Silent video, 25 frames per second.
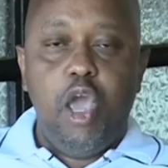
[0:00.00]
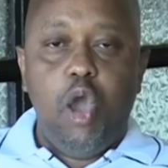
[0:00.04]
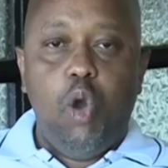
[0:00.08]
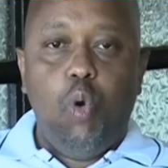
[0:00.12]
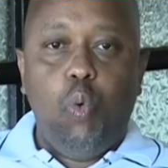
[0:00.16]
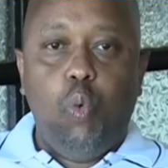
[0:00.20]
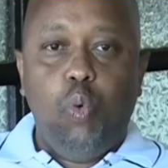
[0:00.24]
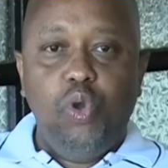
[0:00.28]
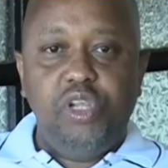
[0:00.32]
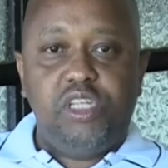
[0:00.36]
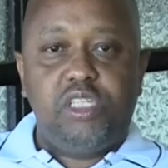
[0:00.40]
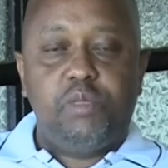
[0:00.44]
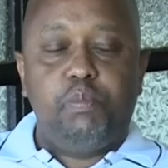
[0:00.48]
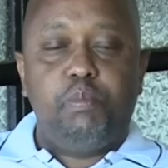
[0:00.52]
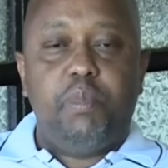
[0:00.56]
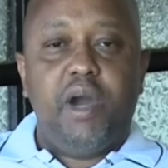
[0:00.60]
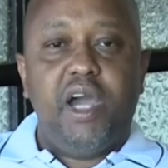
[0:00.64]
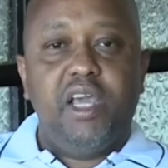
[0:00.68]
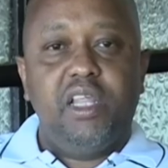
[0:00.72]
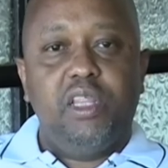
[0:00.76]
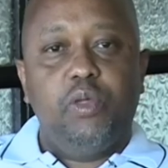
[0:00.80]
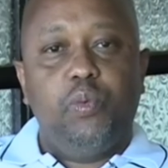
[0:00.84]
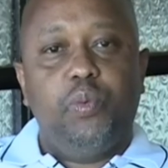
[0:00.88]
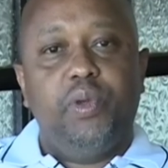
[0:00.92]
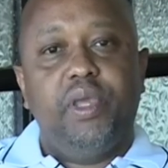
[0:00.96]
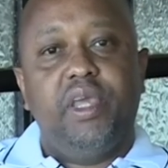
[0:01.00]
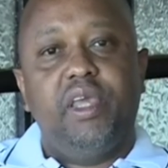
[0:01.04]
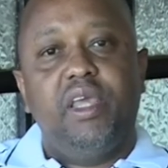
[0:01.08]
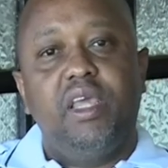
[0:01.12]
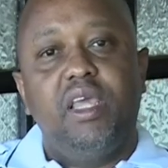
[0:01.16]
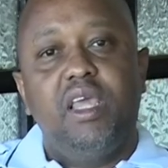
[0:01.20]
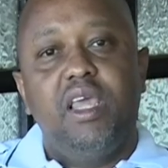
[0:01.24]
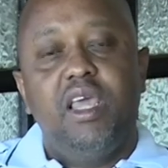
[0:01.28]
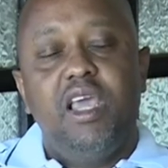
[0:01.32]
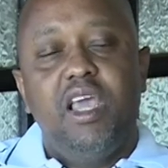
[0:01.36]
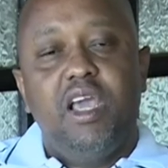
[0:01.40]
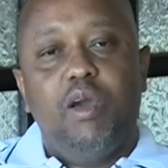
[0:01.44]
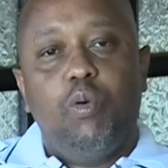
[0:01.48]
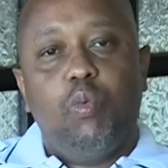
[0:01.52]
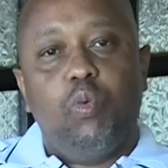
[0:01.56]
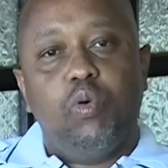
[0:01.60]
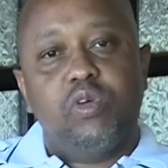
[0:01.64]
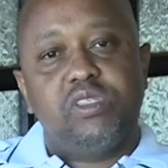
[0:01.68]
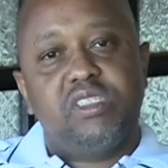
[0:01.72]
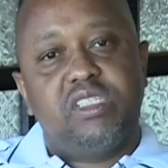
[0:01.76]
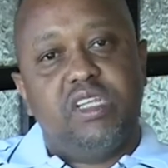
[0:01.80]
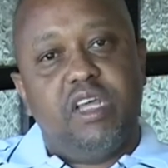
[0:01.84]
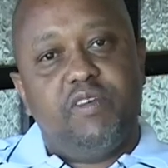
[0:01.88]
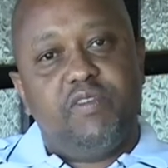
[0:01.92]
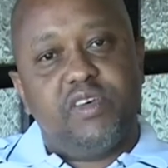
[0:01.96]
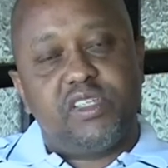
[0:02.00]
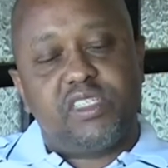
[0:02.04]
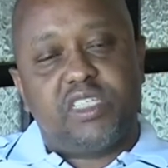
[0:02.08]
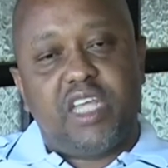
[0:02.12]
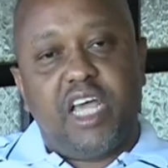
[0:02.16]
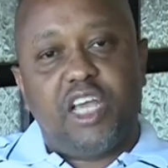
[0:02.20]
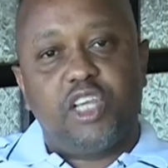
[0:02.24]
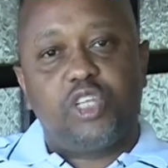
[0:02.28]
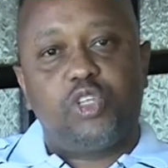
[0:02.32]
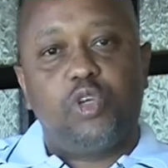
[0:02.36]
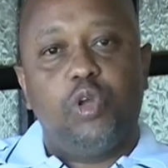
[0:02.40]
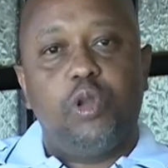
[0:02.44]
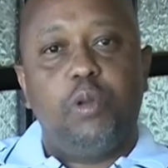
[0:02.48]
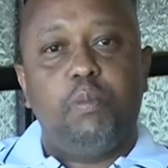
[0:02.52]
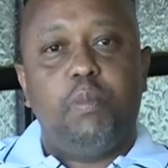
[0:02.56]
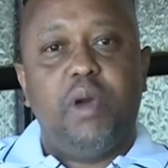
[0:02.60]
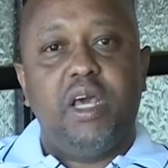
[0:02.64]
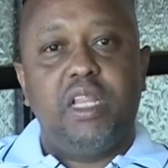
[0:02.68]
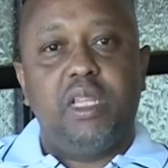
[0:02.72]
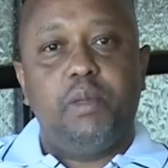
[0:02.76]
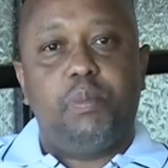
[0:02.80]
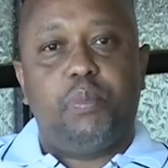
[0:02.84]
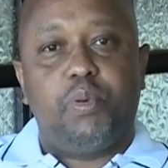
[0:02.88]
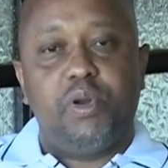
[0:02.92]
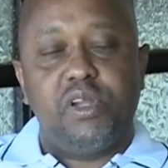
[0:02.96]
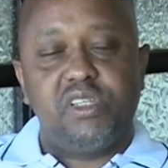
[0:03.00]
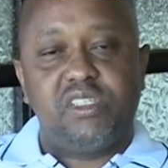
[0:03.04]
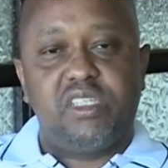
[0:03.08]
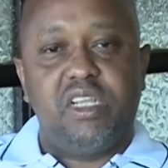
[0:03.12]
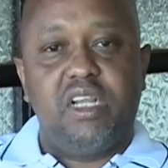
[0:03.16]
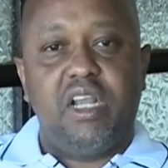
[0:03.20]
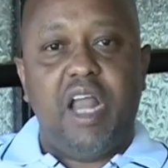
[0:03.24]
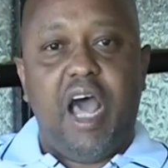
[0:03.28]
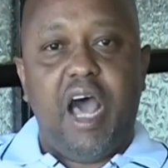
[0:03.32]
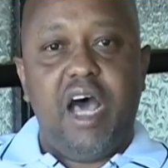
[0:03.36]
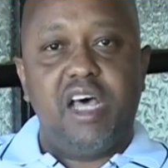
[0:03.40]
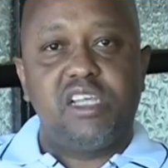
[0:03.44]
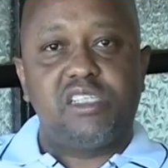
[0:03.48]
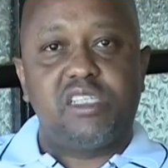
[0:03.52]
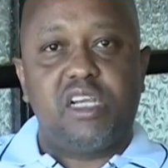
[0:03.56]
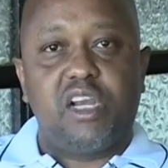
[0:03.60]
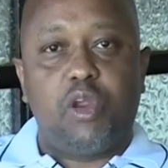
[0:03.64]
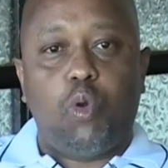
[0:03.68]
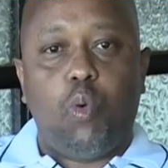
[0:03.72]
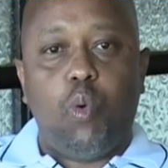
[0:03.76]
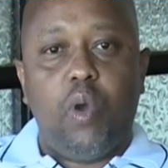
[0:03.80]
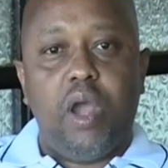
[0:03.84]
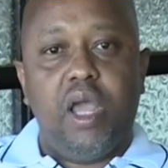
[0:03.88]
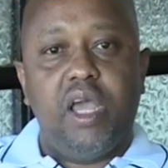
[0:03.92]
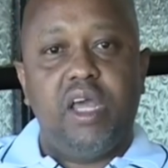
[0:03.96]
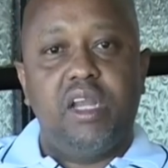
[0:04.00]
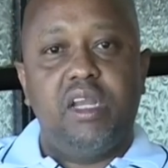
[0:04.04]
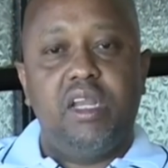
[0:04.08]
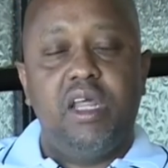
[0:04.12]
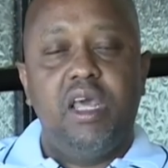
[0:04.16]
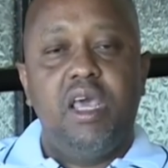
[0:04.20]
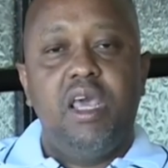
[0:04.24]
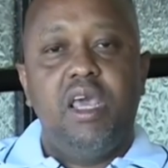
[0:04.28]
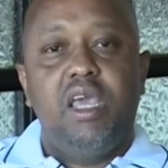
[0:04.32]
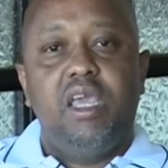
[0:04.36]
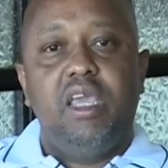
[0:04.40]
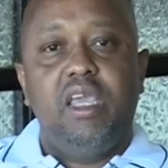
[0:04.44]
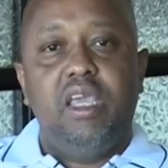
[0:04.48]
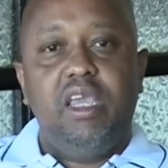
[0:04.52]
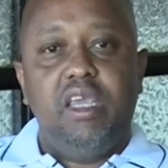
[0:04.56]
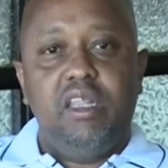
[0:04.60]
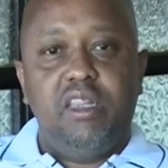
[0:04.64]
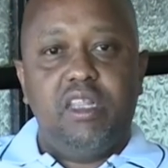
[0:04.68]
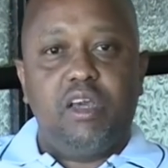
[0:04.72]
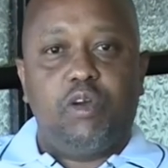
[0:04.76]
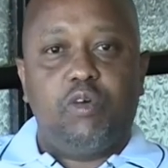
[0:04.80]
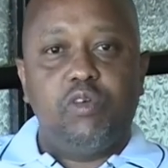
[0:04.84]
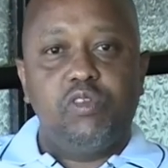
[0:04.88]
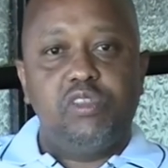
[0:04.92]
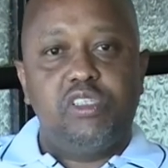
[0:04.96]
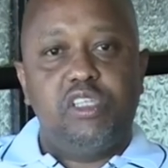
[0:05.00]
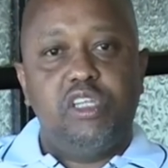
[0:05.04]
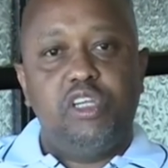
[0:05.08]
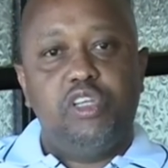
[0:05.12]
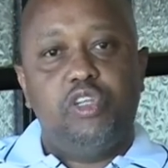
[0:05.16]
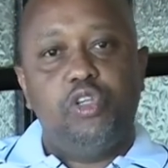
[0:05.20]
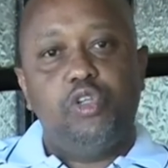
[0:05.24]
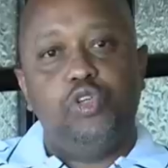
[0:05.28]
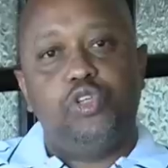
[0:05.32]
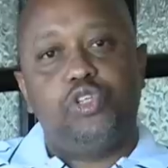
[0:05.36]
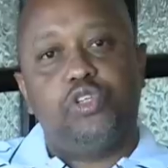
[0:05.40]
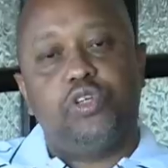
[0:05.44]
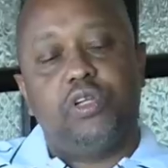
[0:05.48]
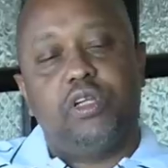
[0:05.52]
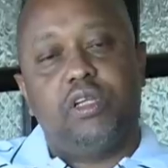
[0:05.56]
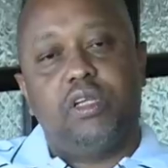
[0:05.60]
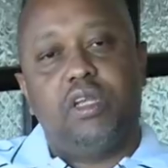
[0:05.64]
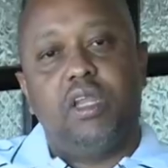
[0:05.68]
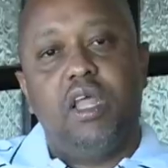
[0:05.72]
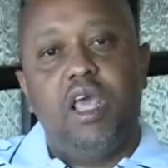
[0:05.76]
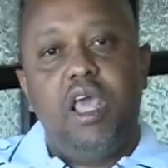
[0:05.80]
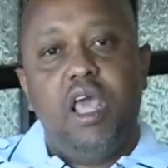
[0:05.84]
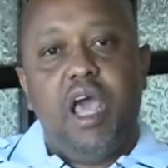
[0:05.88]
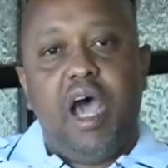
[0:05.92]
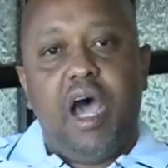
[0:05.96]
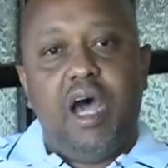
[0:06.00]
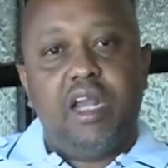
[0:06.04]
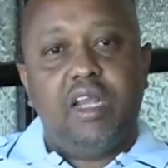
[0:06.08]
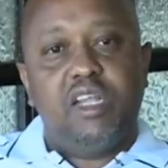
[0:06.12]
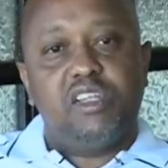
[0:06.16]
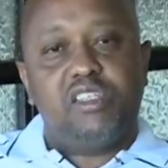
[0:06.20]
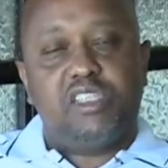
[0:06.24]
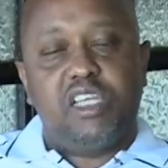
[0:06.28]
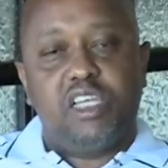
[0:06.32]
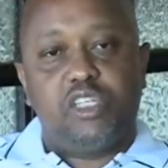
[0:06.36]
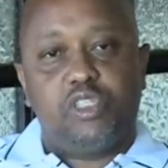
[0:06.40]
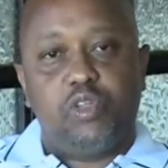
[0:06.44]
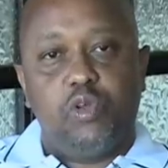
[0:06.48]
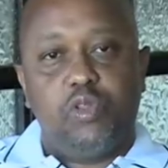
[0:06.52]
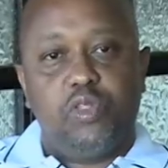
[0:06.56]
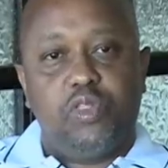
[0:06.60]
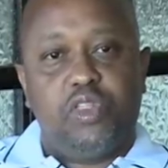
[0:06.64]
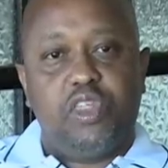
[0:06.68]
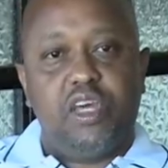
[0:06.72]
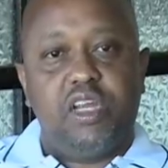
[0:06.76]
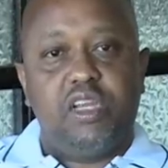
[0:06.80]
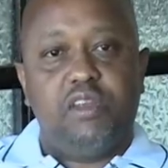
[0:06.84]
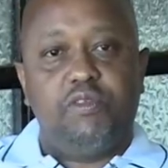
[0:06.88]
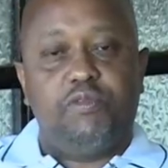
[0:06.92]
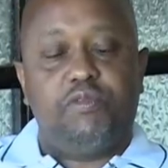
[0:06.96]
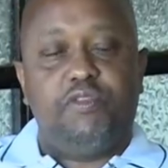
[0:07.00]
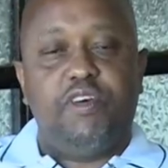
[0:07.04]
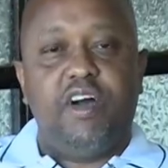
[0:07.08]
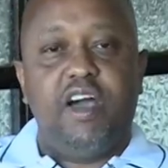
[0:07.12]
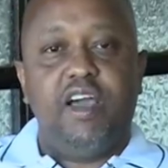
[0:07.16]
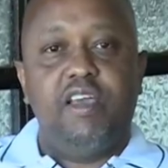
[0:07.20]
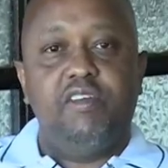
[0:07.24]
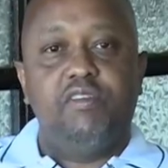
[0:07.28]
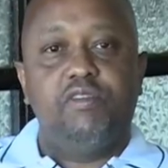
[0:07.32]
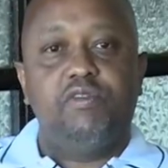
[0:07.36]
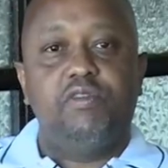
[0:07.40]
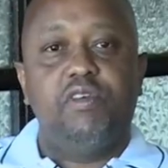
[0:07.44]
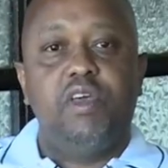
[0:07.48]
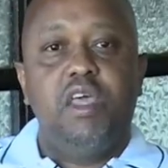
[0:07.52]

which, by the way, was never sanctioned by the President as required in the Constitution under Section 35,